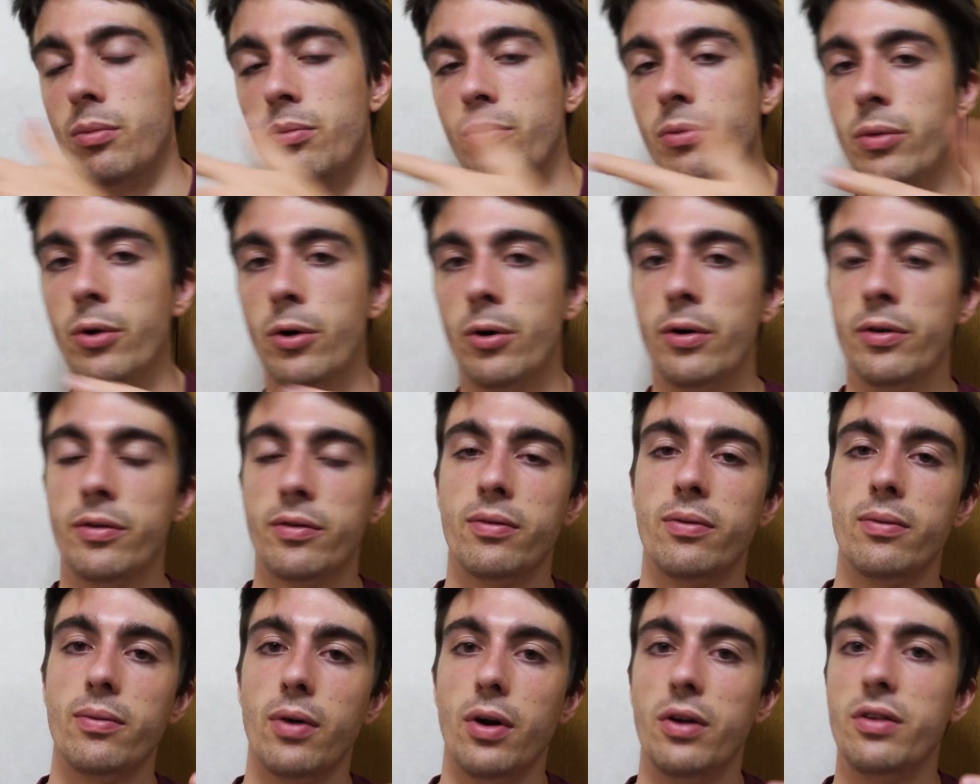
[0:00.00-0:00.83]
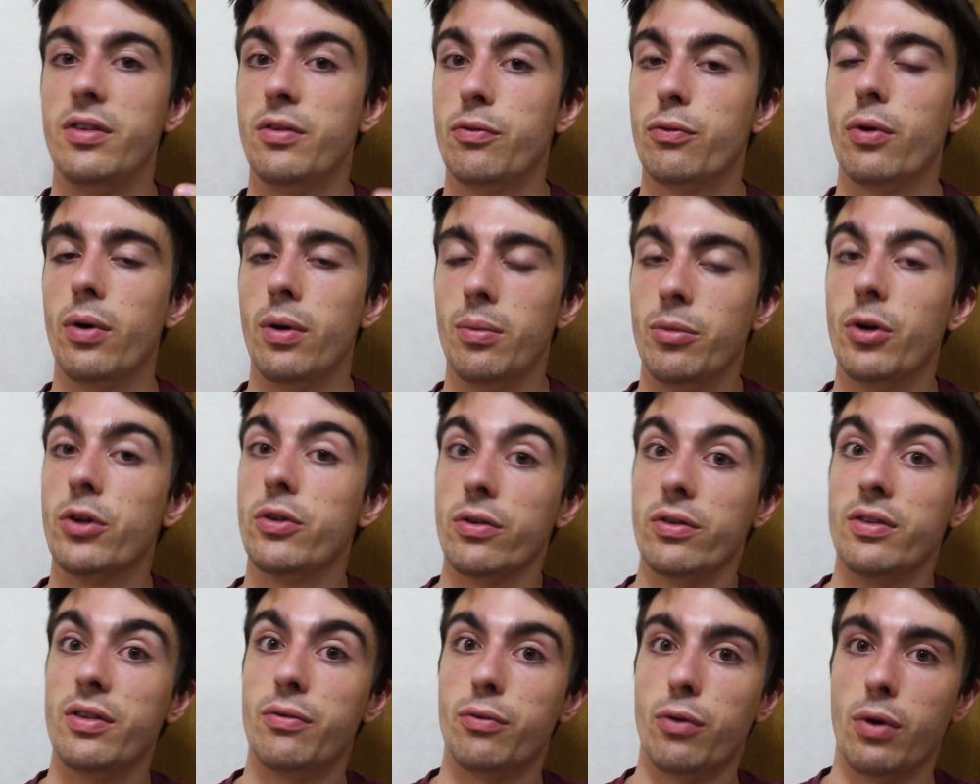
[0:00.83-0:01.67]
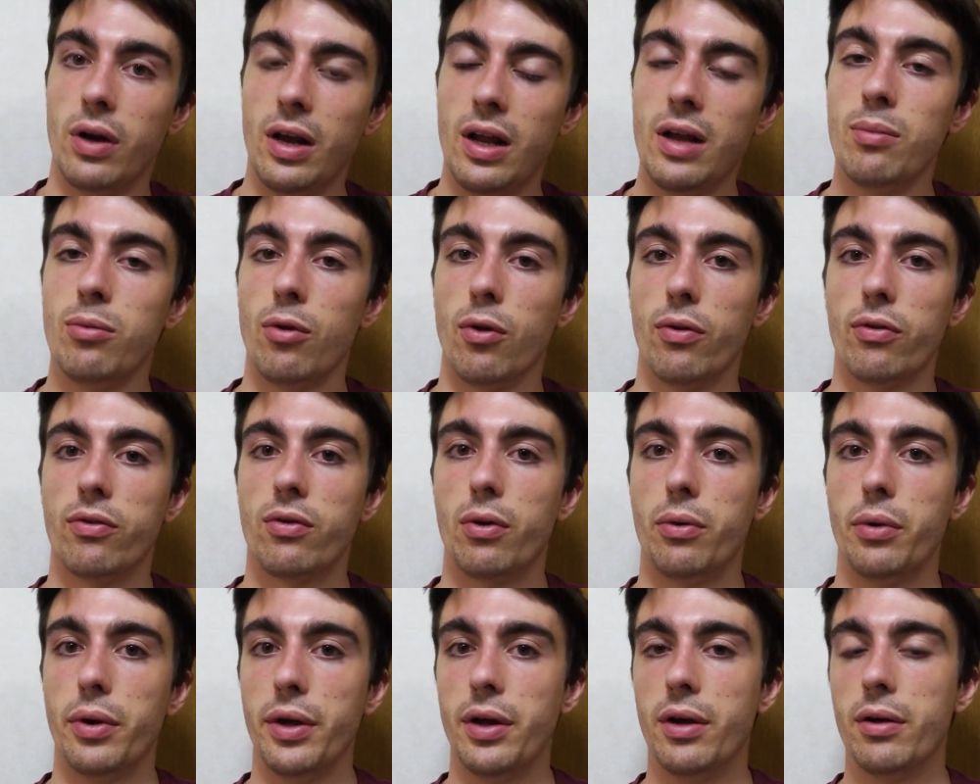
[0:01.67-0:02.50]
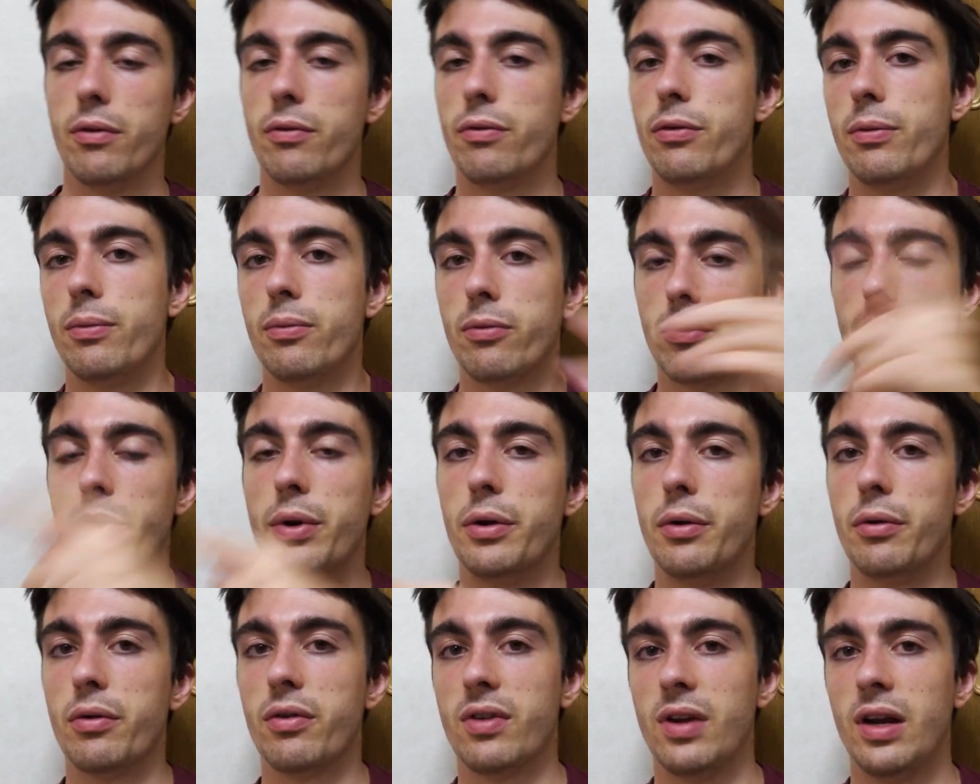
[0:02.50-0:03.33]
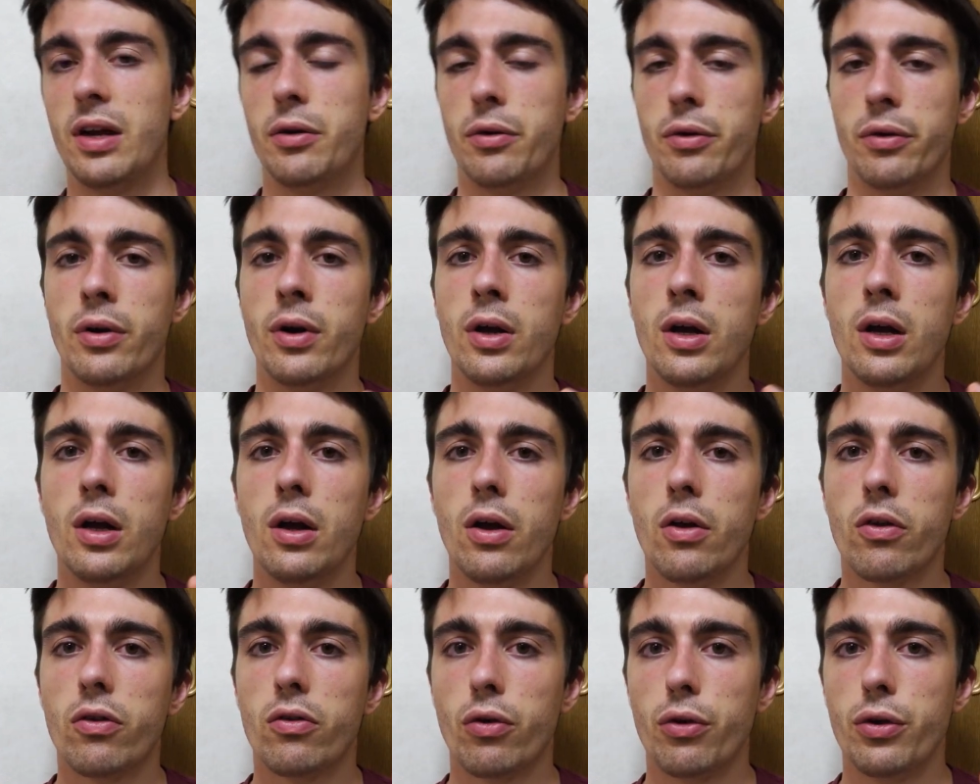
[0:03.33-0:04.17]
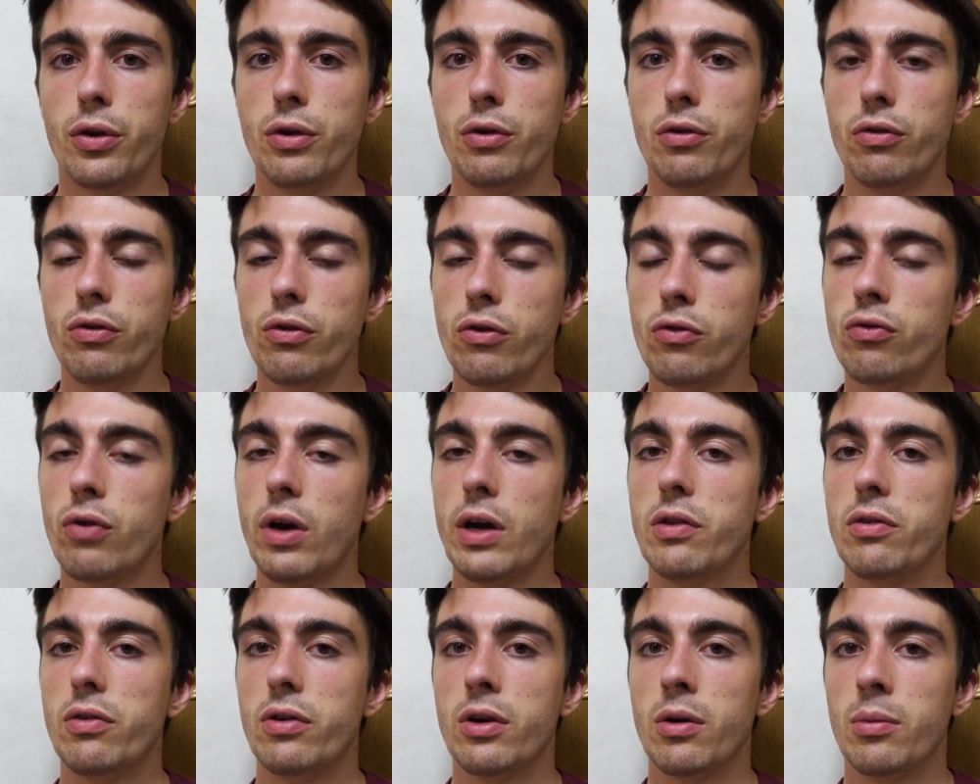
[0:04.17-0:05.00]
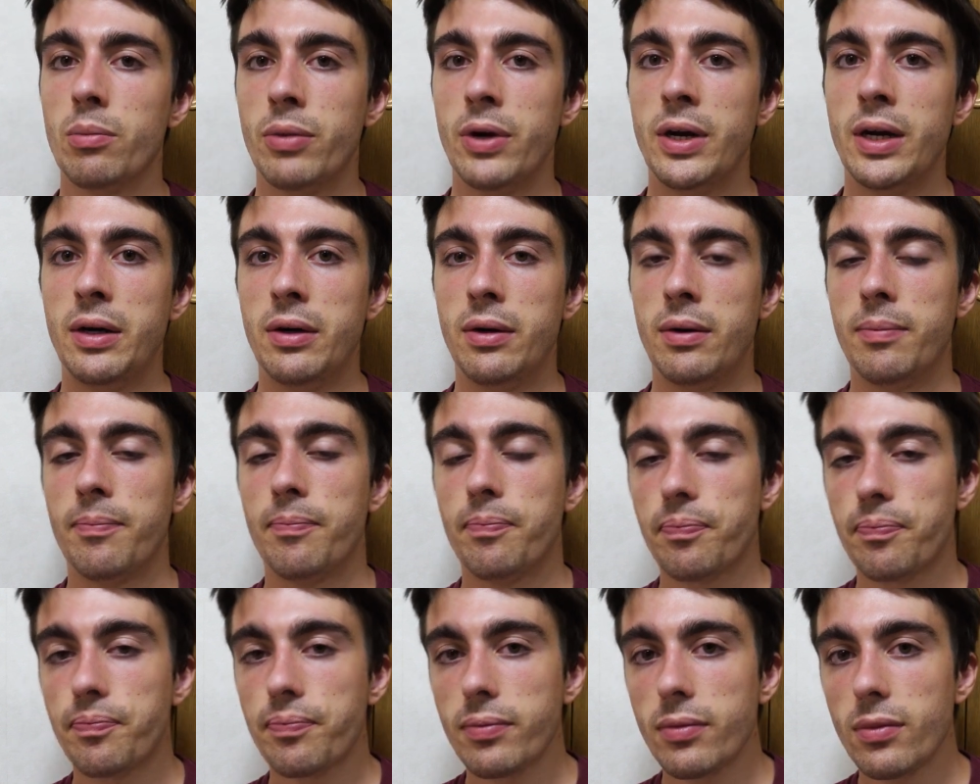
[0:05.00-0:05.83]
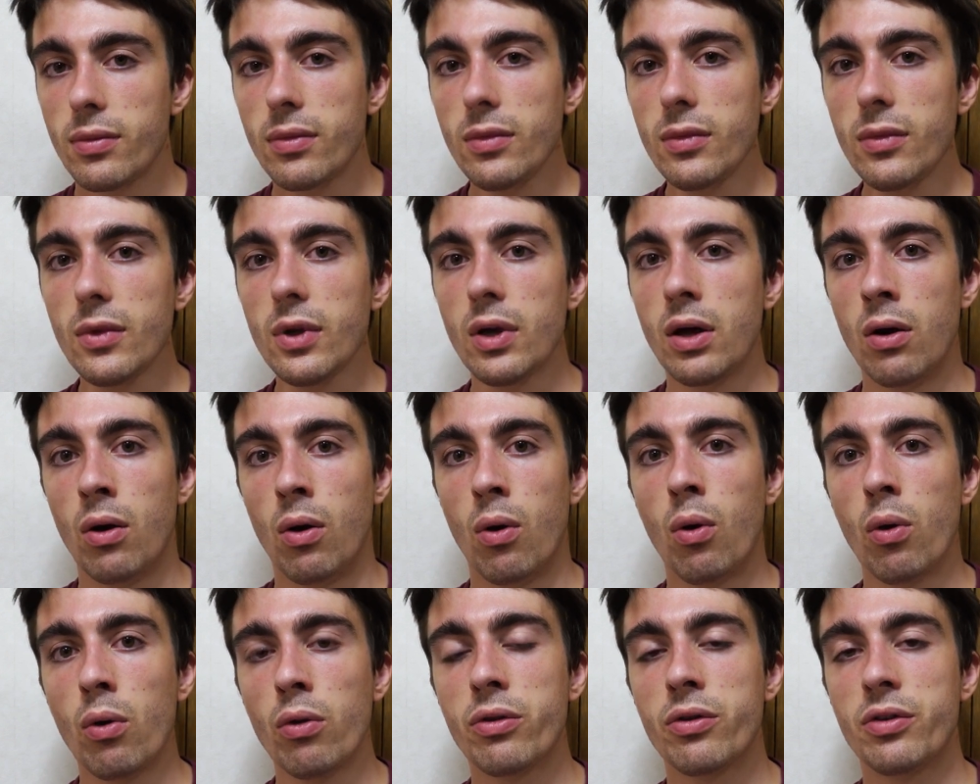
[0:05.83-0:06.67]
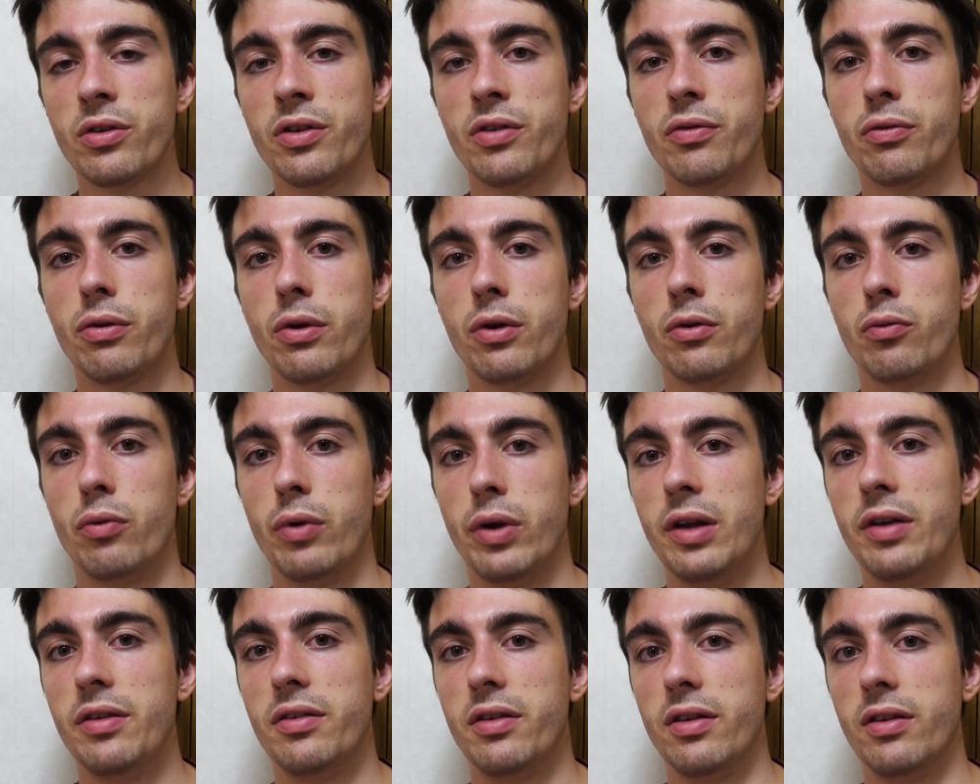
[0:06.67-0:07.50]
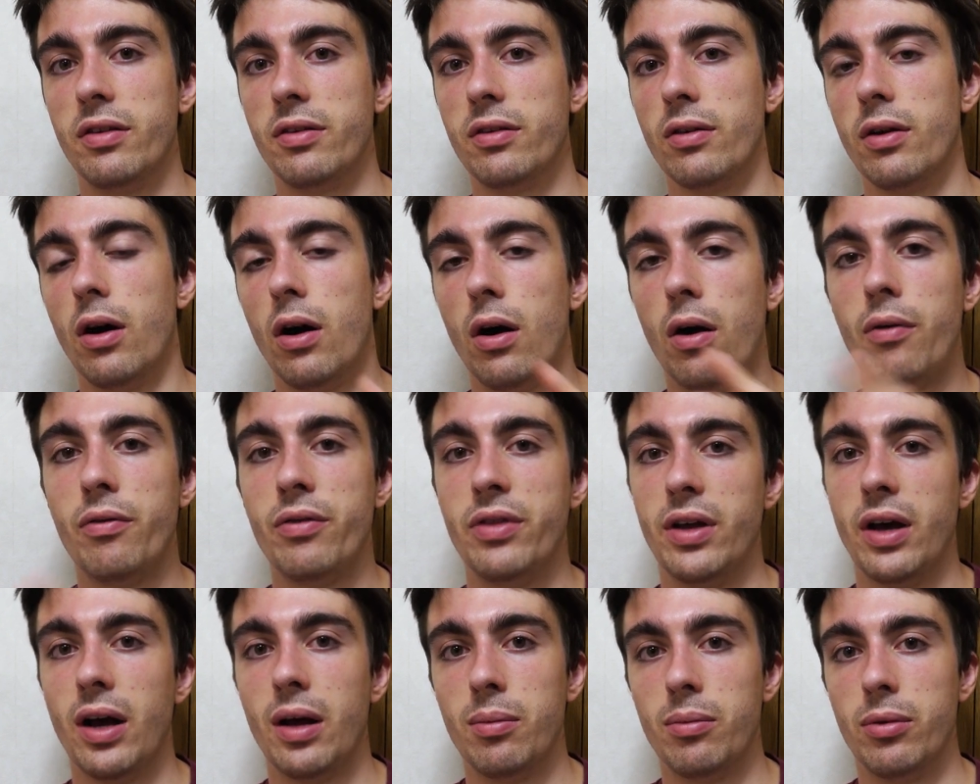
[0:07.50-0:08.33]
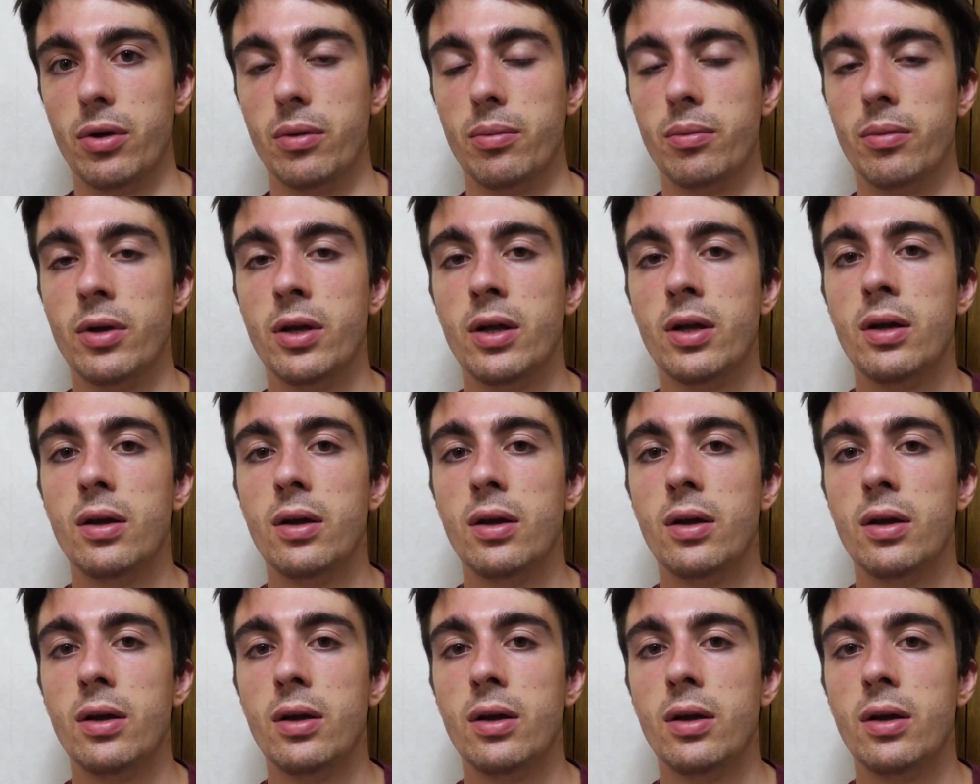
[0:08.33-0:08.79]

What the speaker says: but a different label, 3 years later. So you should try to compare all the different releases of the album